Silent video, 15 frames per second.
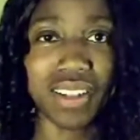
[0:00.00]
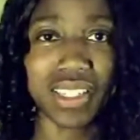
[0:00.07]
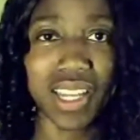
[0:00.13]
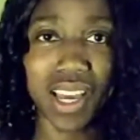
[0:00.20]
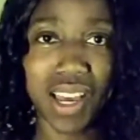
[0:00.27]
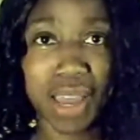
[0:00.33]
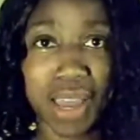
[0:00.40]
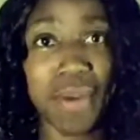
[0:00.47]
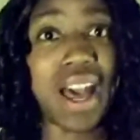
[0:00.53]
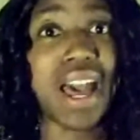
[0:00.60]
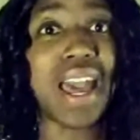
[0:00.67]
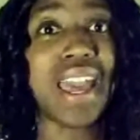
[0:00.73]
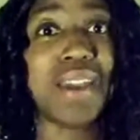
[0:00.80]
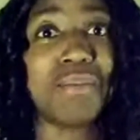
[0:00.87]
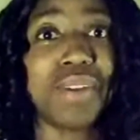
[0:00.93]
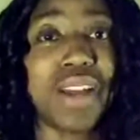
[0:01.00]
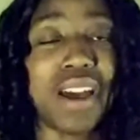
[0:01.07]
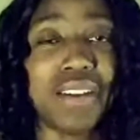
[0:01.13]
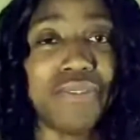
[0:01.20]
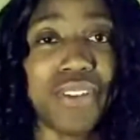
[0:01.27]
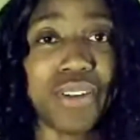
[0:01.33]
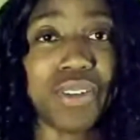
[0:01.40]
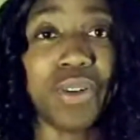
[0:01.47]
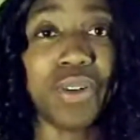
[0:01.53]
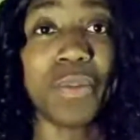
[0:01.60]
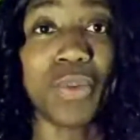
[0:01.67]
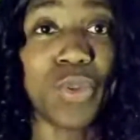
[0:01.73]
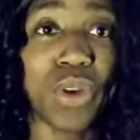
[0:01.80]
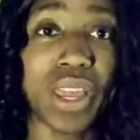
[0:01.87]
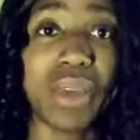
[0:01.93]
a long time. I am not a federal
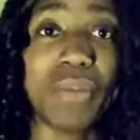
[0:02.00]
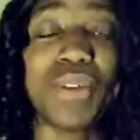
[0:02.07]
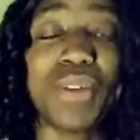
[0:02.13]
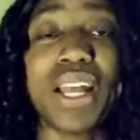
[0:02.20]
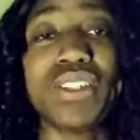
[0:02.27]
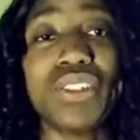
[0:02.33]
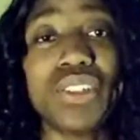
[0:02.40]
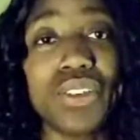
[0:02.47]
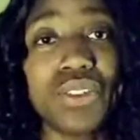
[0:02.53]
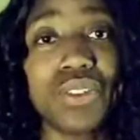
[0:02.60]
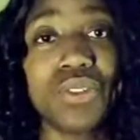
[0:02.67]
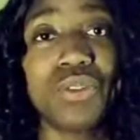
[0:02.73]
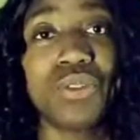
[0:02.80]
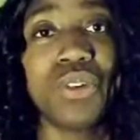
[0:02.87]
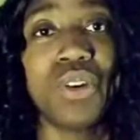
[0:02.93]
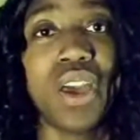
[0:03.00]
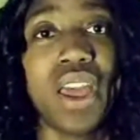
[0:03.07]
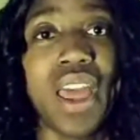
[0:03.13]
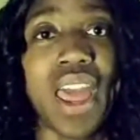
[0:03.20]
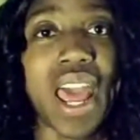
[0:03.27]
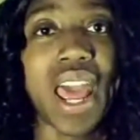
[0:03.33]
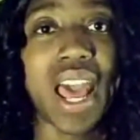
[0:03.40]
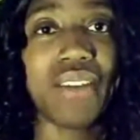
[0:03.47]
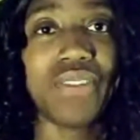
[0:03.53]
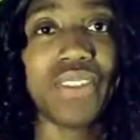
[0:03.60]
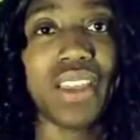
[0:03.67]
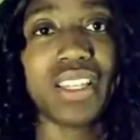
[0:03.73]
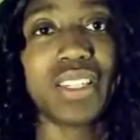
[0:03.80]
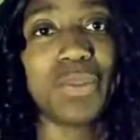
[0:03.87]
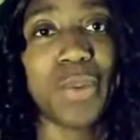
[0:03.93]
employee, but I do
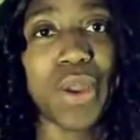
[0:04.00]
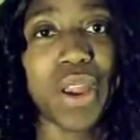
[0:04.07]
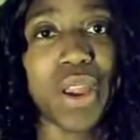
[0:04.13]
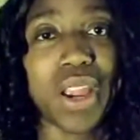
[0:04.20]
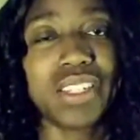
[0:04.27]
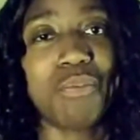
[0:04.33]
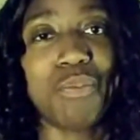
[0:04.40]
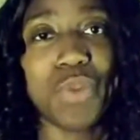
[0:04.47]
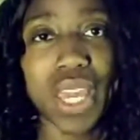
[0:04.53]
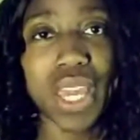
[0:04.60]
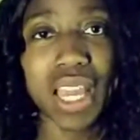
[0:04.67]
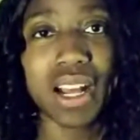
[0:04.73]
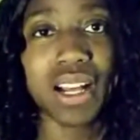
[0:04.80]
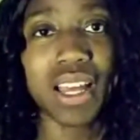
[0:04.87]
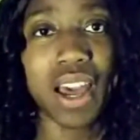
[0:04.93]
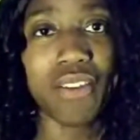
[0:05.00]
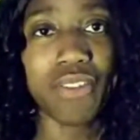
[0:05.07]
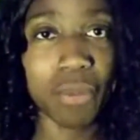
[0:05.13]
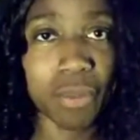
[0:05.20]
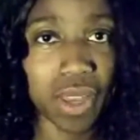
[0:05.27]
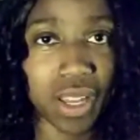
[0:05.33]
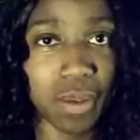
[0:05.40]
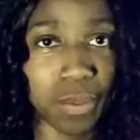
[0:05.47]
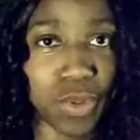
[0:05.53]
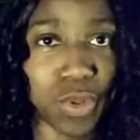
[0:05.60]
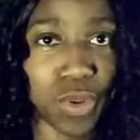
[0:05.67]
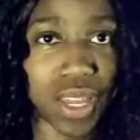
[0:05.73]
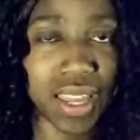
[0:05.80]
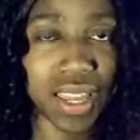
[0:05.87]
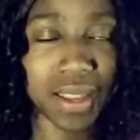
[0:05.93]
have the experience of being a government
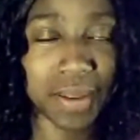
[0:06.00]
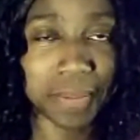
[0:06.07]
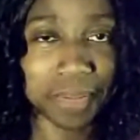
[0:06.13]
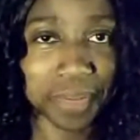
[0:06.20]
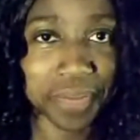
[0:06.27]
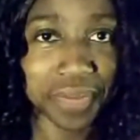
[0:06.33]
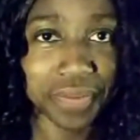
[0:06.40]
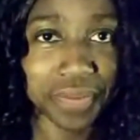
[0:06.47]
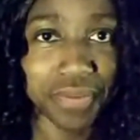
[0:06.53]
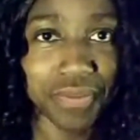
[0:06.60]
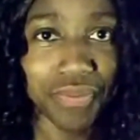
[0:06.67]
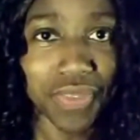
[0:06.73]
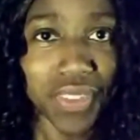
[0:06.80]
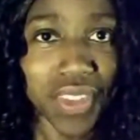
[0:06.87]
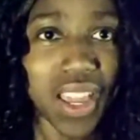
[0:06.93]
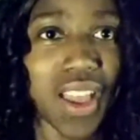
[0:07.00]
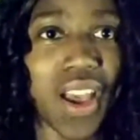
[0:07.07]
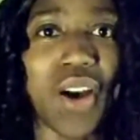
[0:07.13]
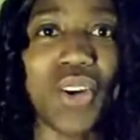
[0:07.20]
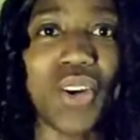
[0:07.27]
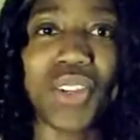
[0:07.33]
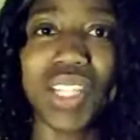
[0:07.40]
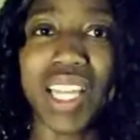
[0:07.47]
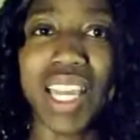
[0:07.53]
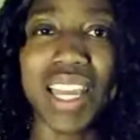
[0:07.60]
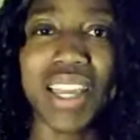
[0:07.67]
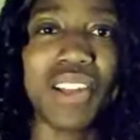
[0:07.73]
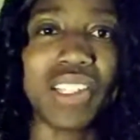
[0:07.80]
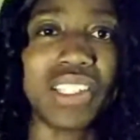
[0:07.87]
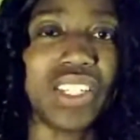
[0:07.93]
employee.
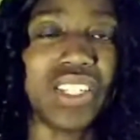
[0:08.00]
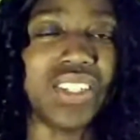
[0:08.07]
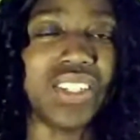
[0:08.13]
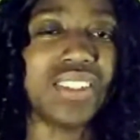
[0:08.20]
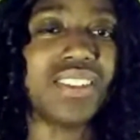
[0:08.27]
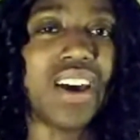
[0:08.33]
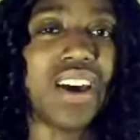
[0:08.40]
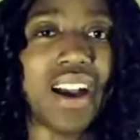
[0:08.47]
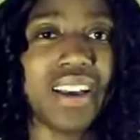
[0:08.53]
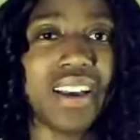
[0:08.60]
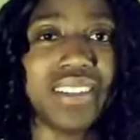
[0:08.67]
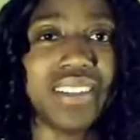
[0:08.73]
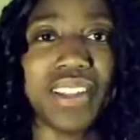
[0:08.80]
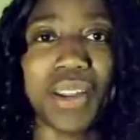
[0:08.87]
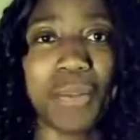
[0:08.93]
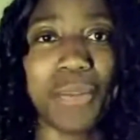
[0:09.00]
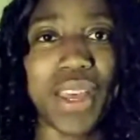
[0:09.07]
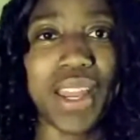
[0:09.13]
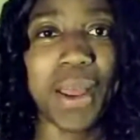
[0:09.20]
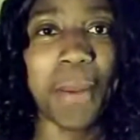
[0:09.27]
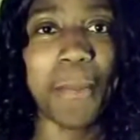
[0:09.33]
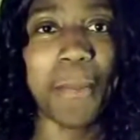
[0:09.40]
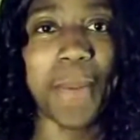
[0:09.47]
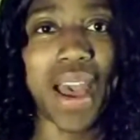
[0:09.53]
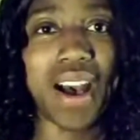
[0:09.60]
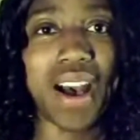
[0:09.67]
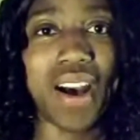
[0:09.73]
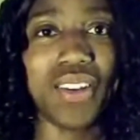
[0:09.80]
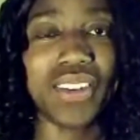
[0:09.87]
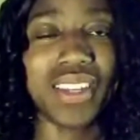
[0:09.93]
Oli, just talk a little bit
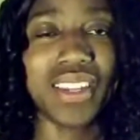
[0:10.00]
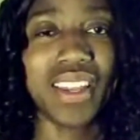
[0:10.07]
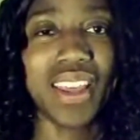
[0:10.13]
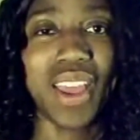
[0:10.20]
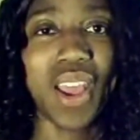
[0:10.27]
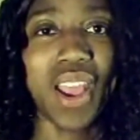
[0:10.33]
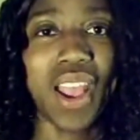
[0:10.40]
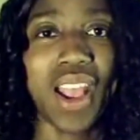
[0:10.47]
about